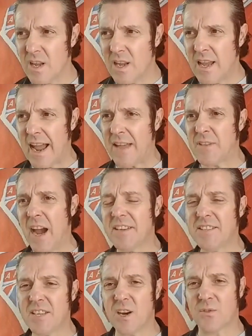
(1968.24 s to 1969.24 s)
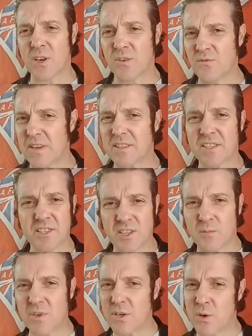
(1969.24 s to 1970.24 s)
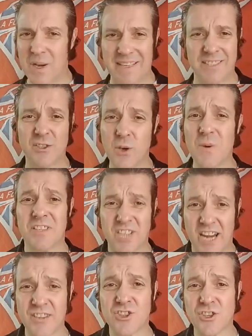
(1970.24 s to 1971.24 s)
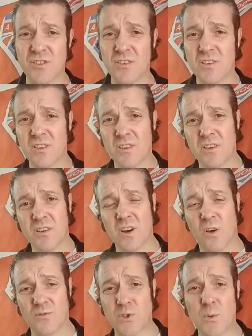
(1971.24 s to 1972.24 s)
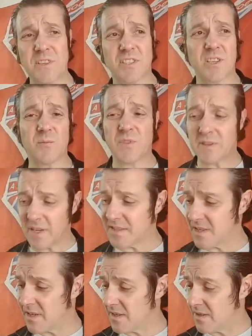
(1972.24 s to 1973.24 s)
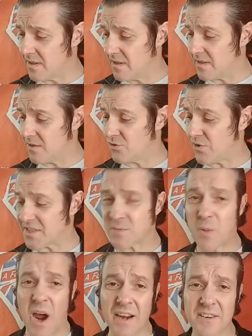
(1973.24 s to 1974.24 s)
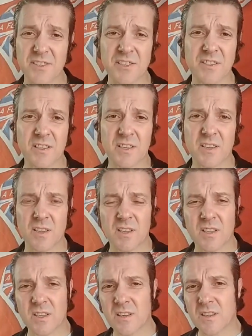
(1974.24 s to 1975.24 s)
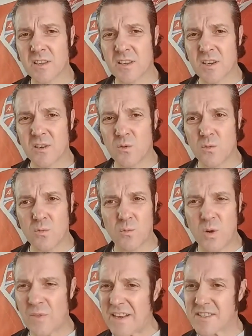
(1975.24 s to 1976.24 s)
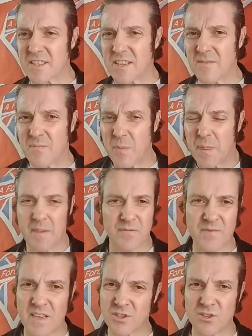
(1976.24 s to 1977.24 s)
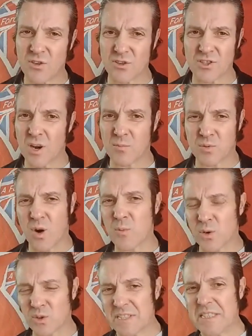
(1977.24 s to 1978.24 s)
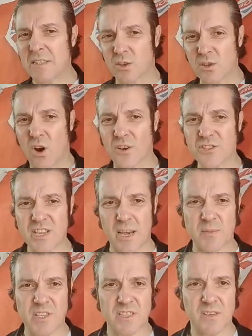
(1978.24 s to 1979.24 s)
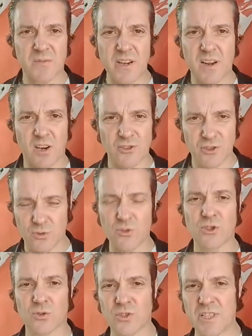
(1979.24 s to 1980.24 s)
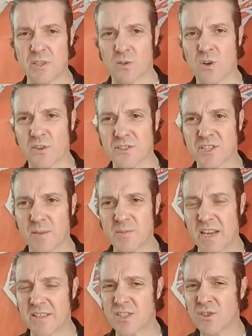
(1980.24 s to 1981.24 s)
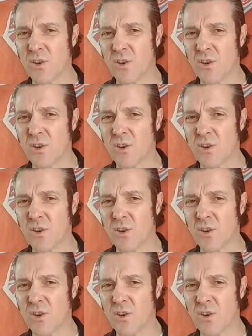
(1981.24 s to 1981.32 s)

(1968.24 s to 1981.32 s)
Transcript: And the idea of convicting somebody who had no intention of doing something that transpires, well, that's not a proper legal concept. It's a very unusual legal concept, and it's not a